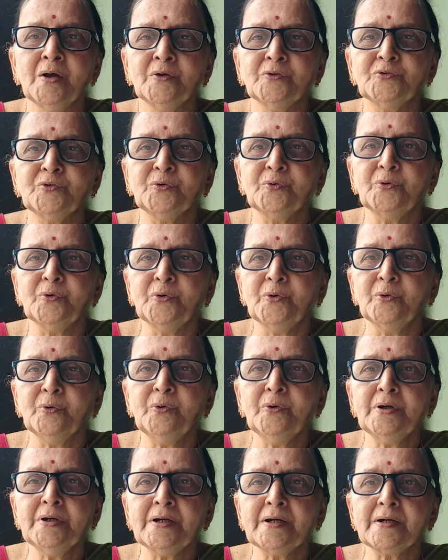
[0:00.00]
So
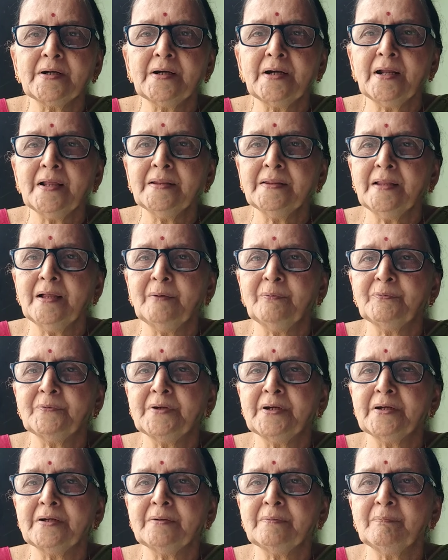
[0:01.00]
don't run
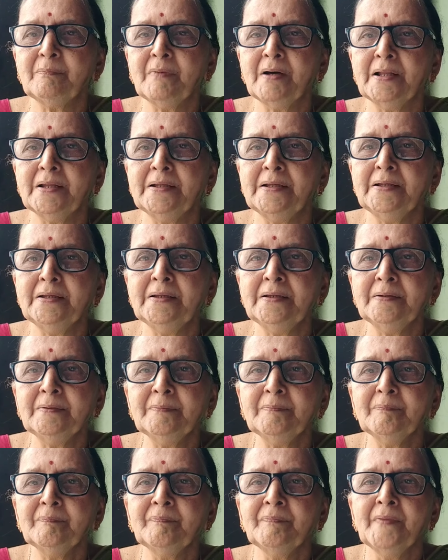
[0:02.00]
after money,
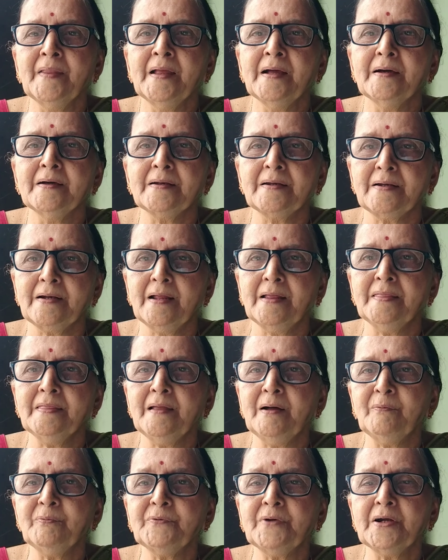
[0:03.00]

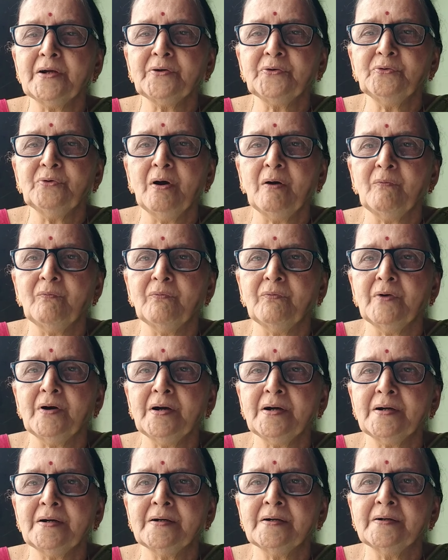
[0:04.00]
run after your
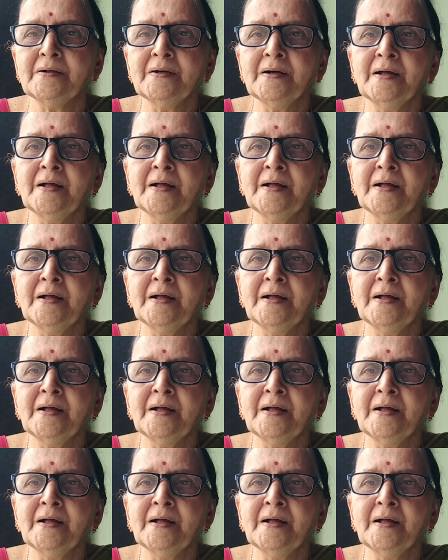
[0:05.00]
work.